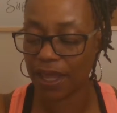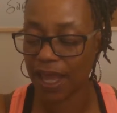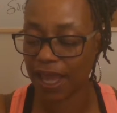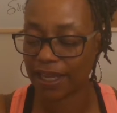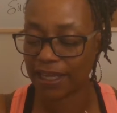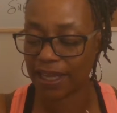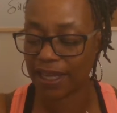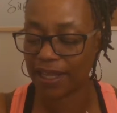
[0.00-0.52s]

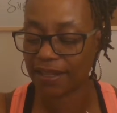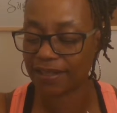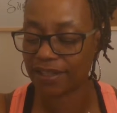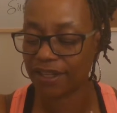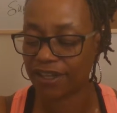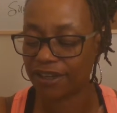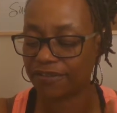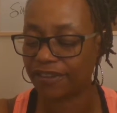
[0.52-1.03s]
and ends
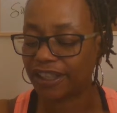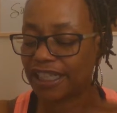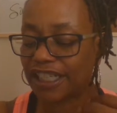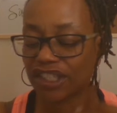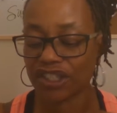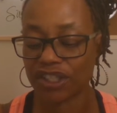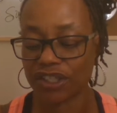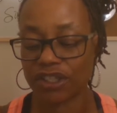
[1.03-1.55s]
in a
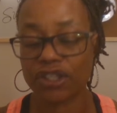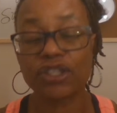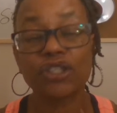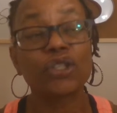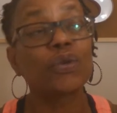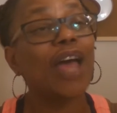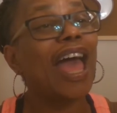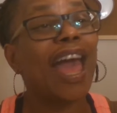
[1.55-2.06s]
volition
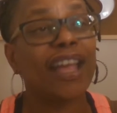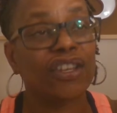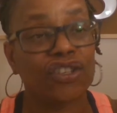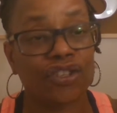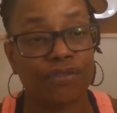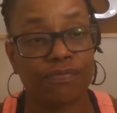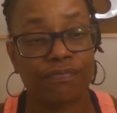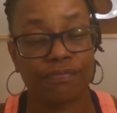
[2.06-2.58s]
to
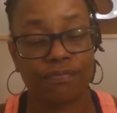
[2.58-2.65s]
action.